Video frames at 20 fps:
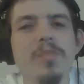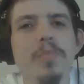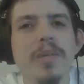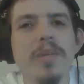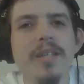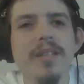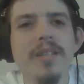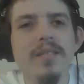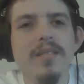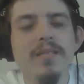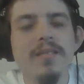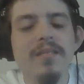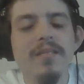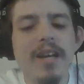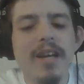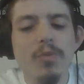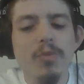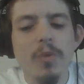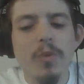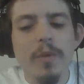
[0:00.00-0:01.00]
but
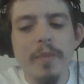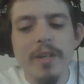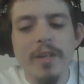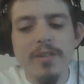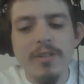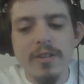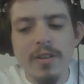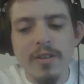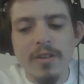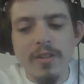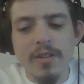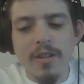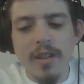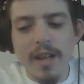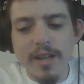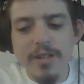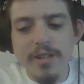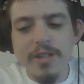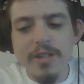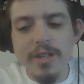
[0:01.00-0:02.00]
as we mentioned on the
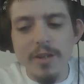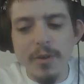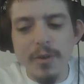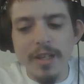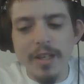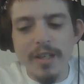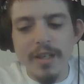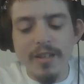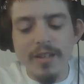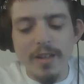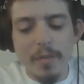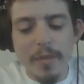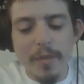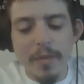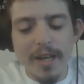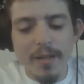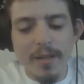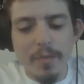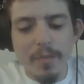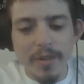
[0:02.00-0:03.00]
last show, he didn't come
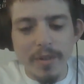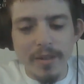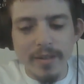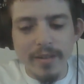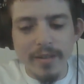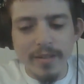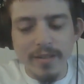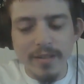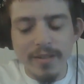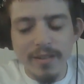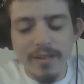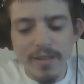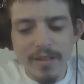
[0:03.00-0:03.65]
back because